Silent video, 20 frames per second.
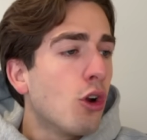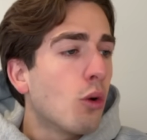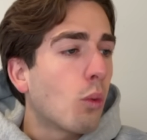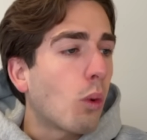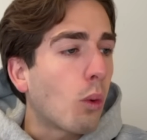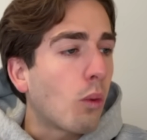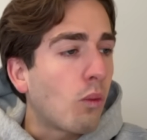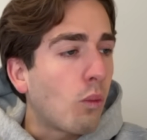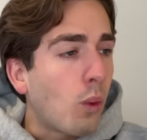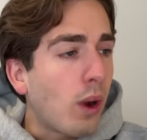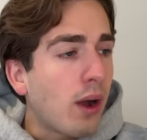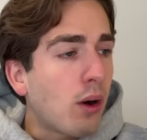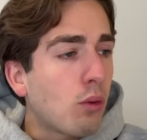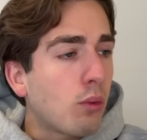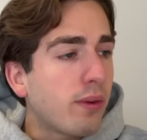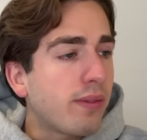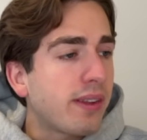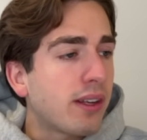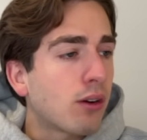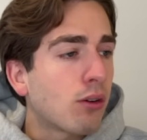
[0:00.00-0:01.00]
We're well
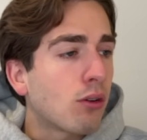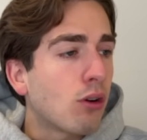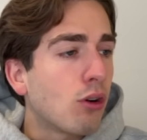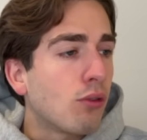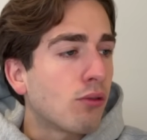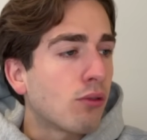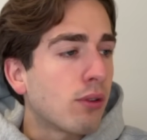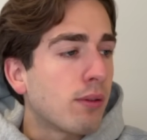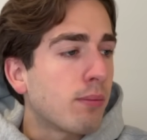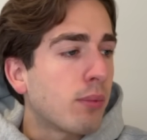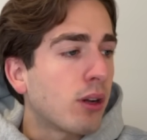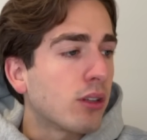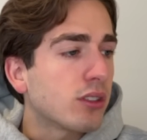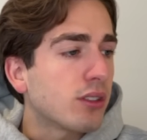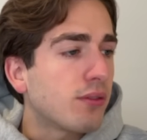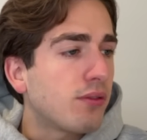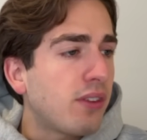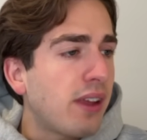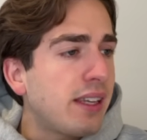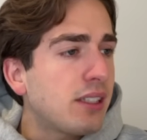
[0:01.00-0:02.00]
within our overall
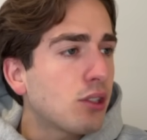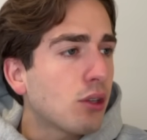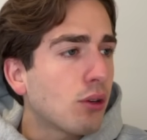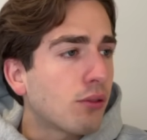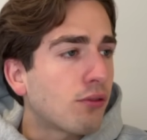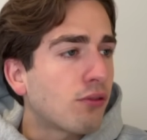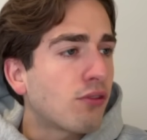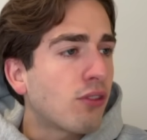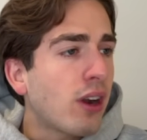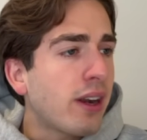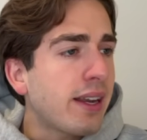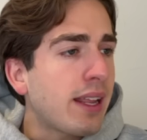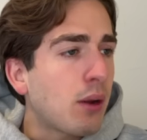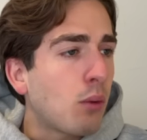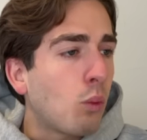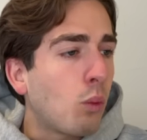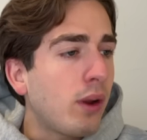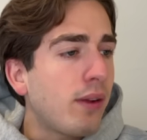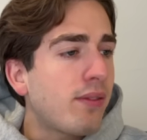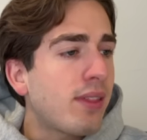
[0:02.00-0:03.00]
impulsive phase. On Friday,
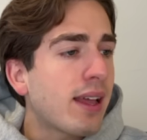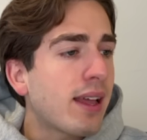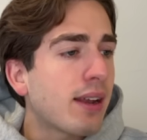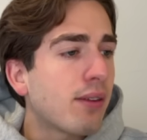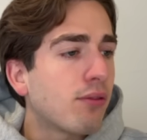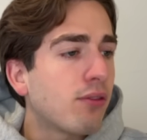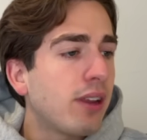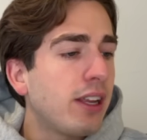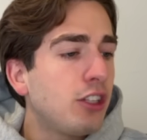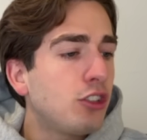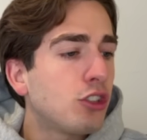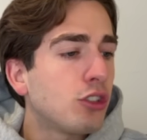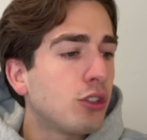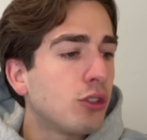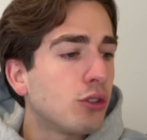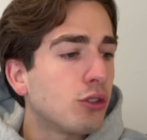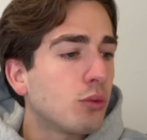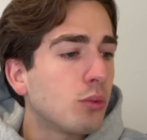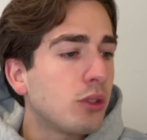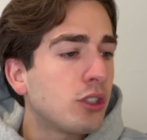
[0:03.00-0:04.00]
with that inflation
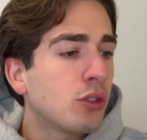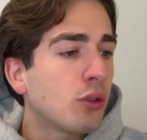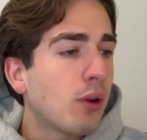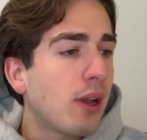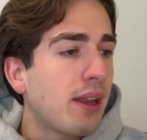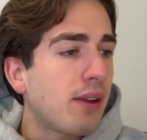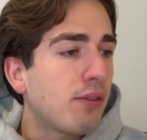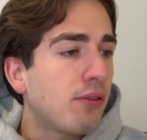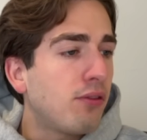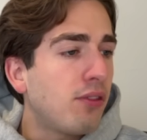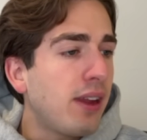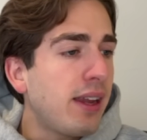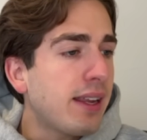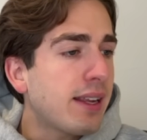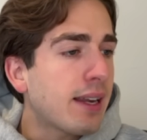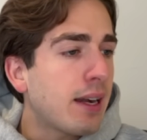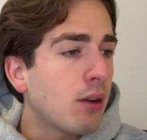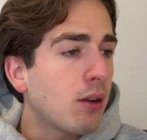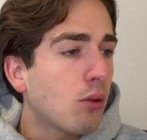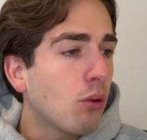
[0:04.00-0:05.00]
news, we saw a
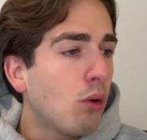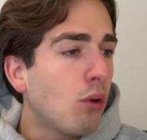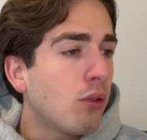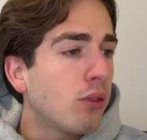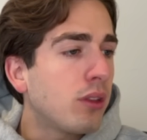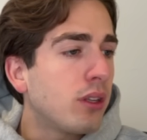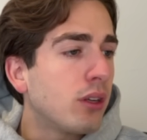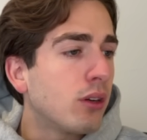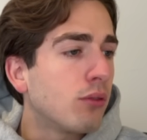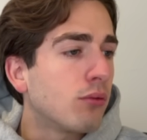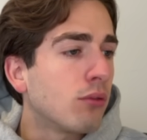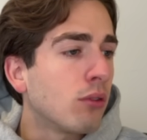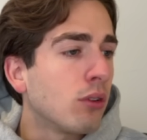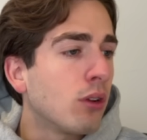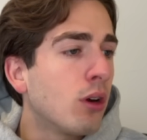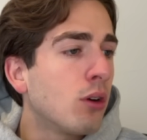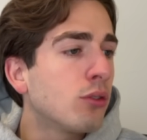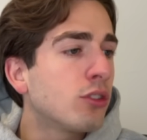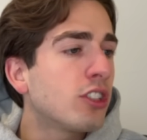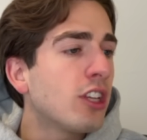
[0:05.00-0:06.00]
fake out on the overall
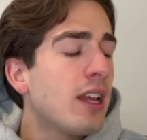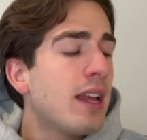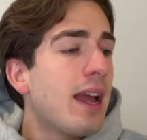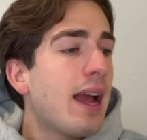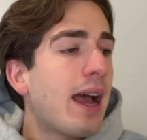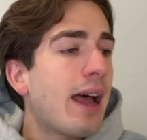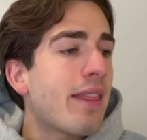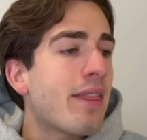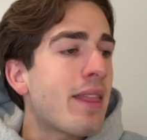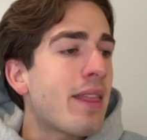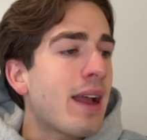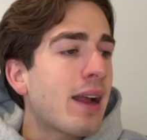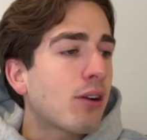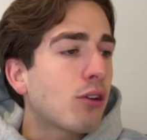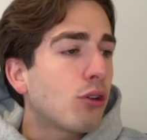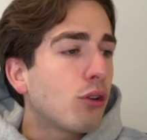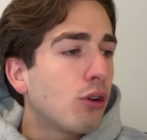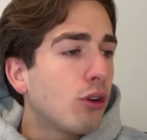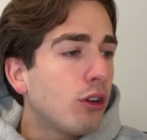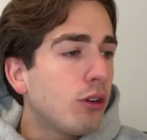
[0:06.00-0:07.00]
lows, and that
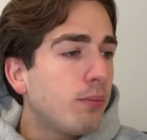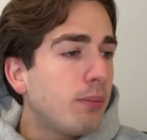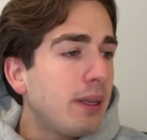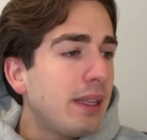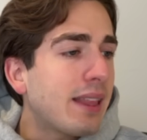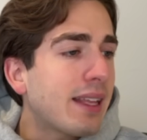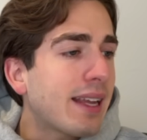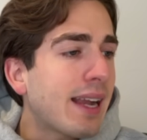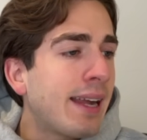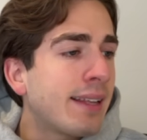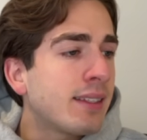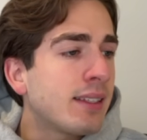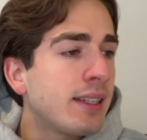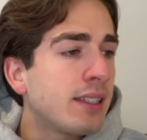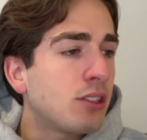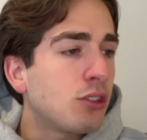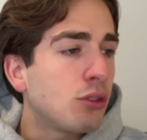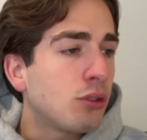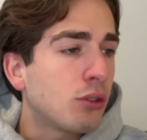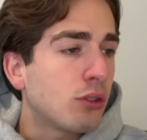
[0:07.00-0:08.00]
could be the
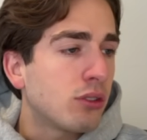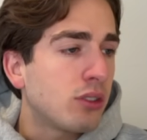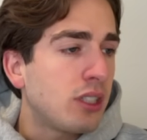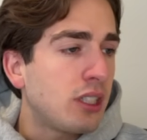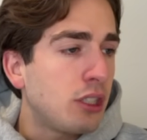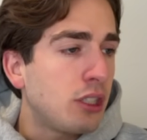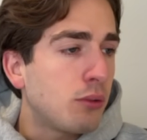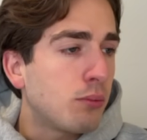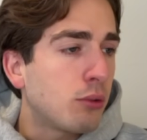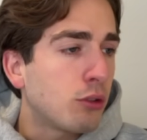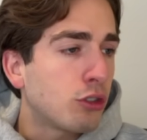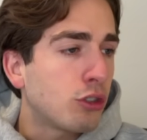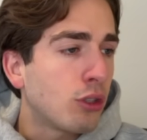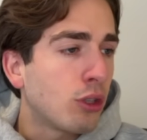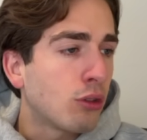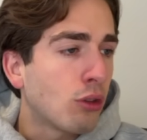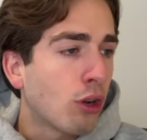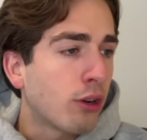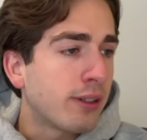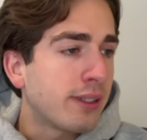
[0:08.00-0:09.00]
catalyst to continue pushing the
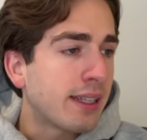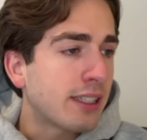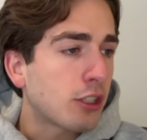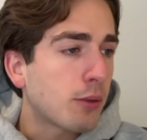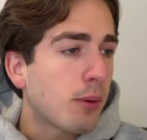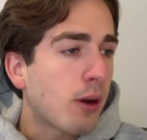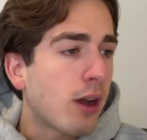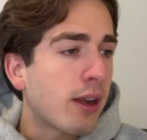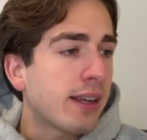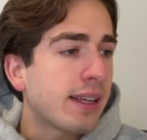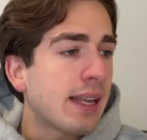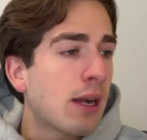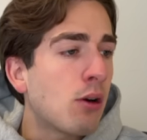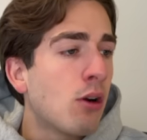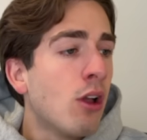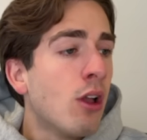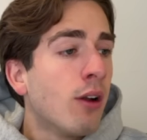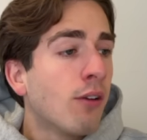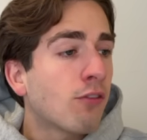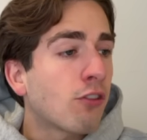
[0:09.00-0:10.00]
dollar index up high. Now,
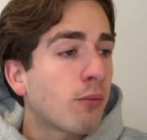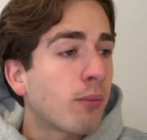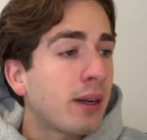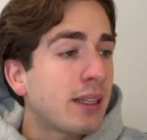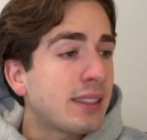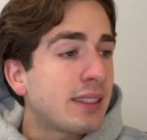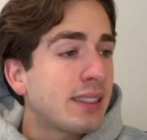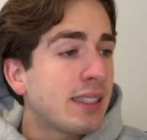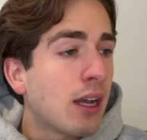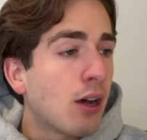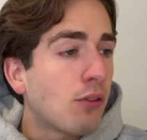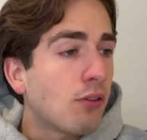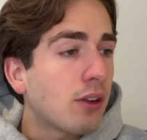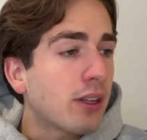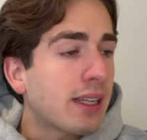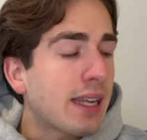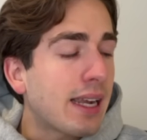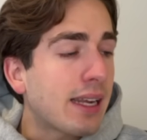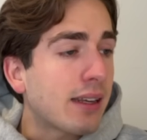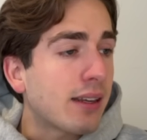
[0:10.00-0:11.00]
for myself,
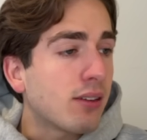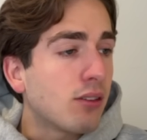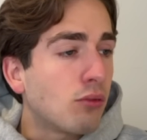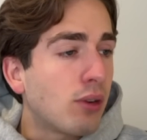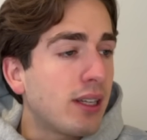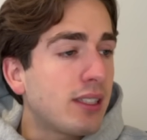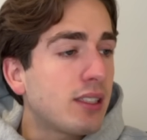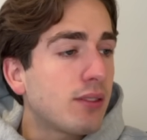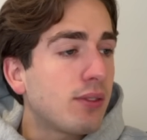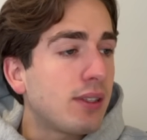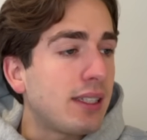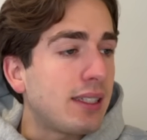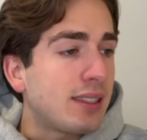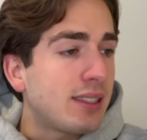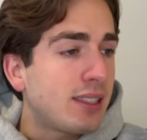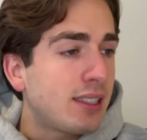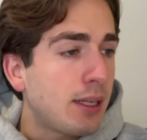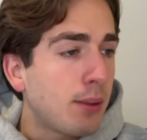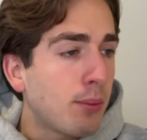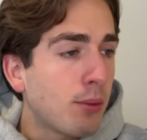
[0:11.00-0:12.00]
again, relatively
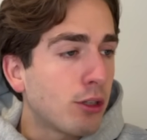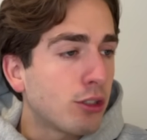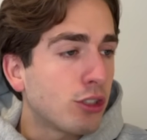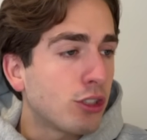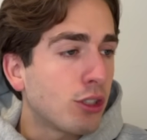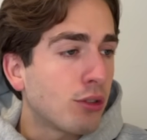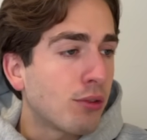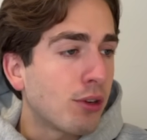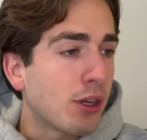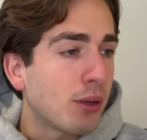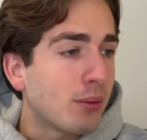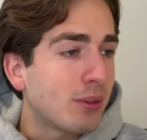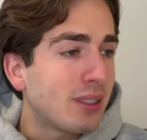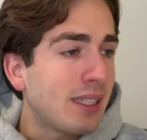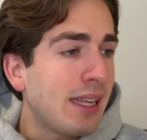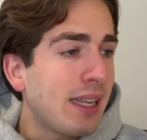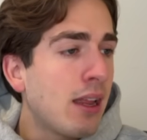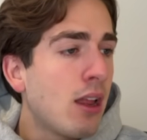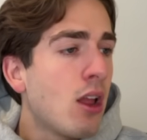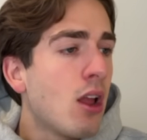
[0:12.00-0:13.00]
similar to
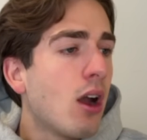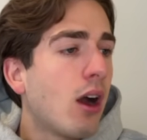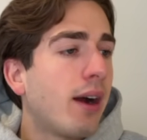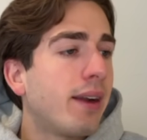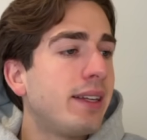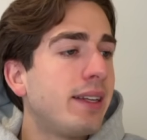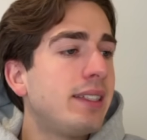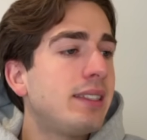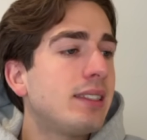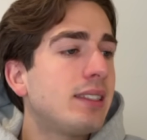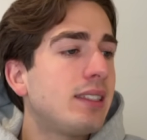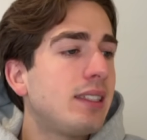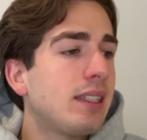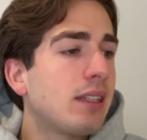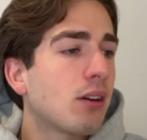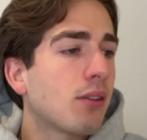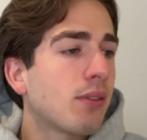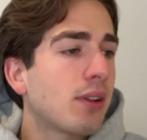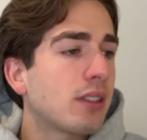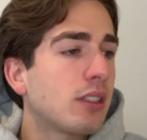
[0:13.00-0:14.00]
EURUSD, I need to see
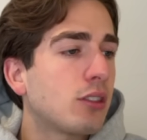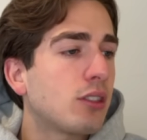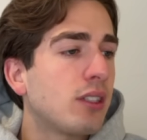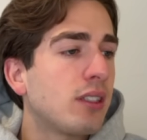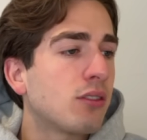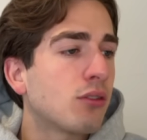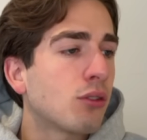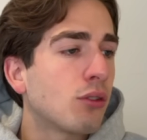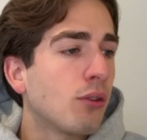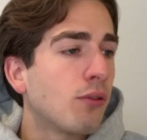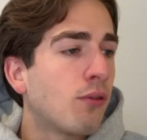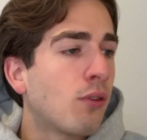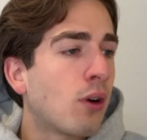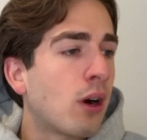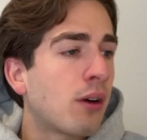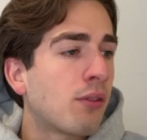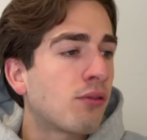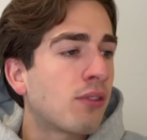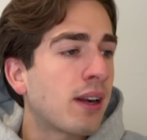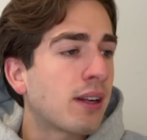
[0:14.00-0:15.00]
kind of like this internal
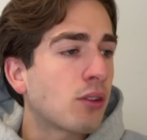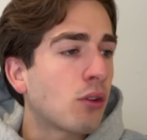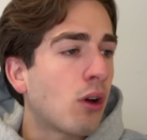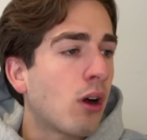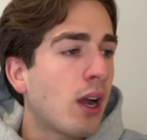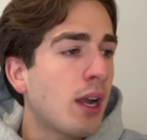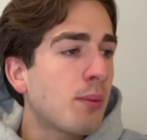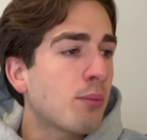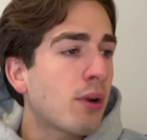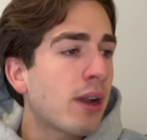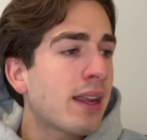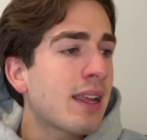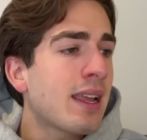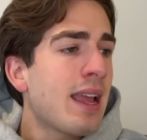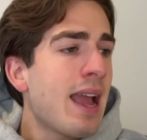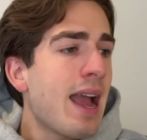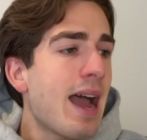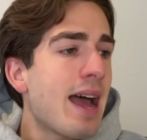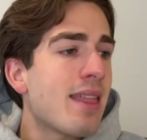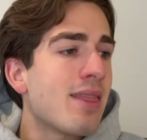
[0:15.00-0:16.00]
4-hour fractal high break,
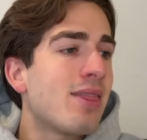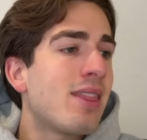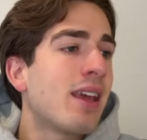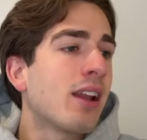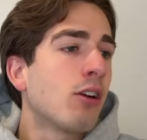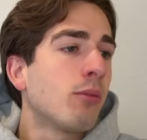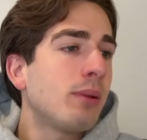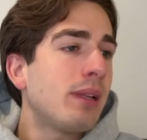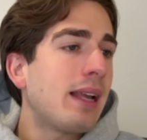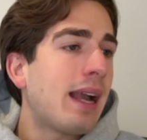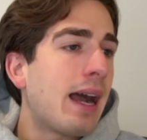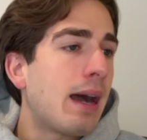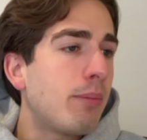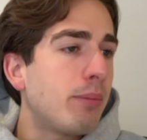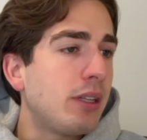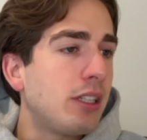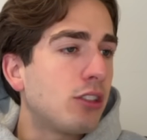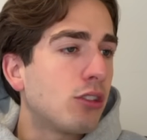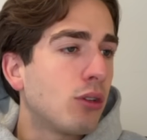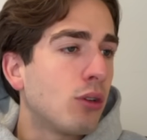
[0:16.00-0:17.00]
and then I'll be
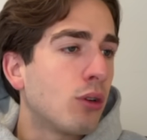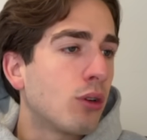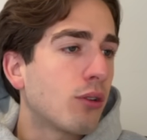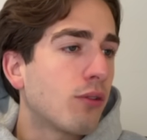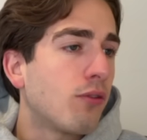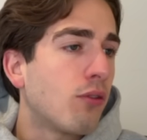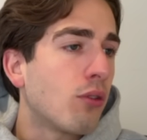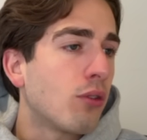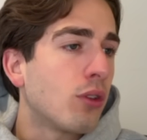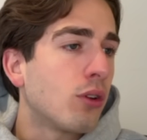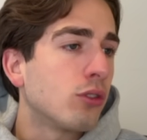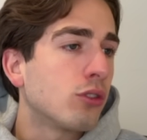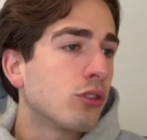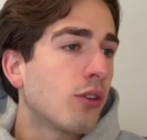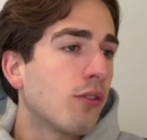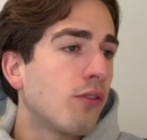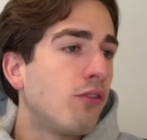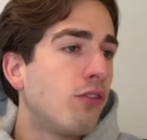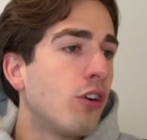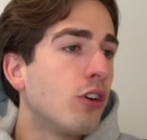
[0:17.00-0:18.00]
happy to look for those
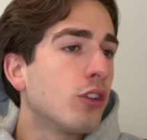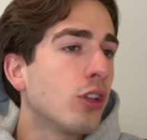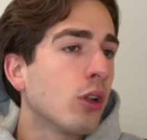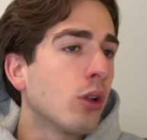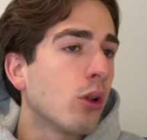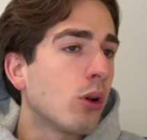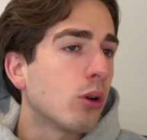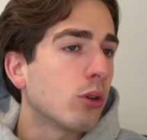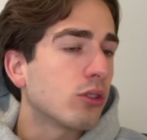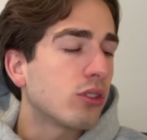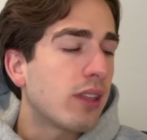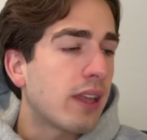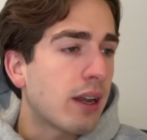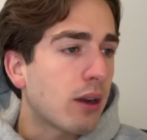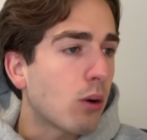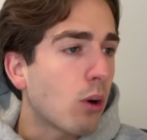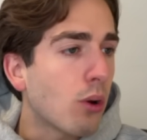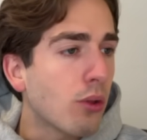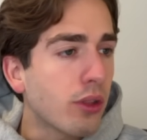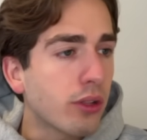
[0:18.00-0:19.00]
further longs
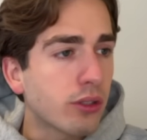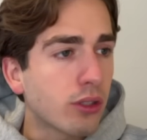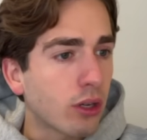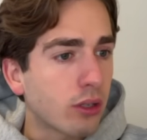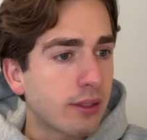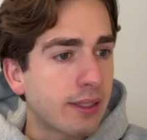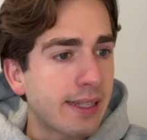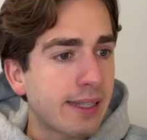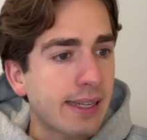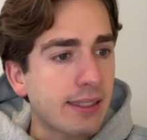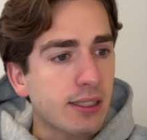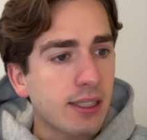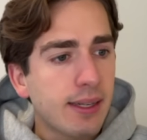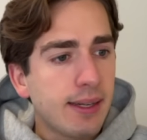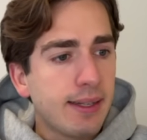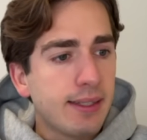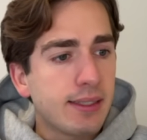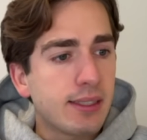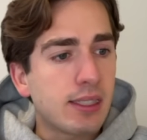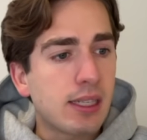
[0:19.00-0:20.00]
there on the dollar index
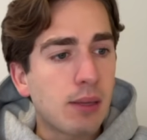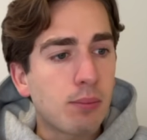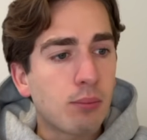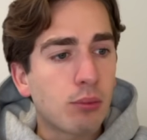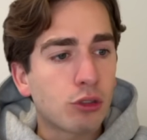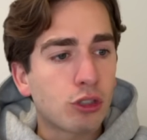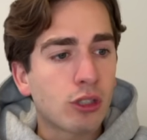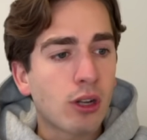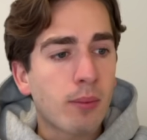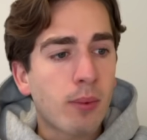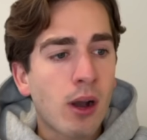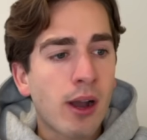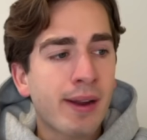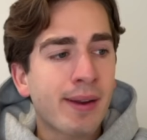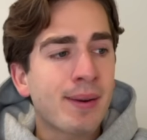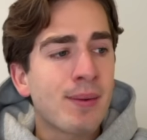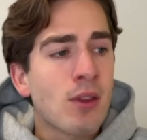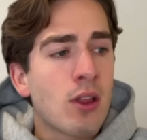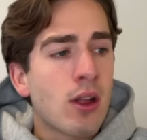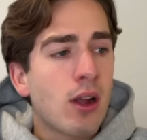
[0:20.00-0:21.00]
to see it pushing up higher.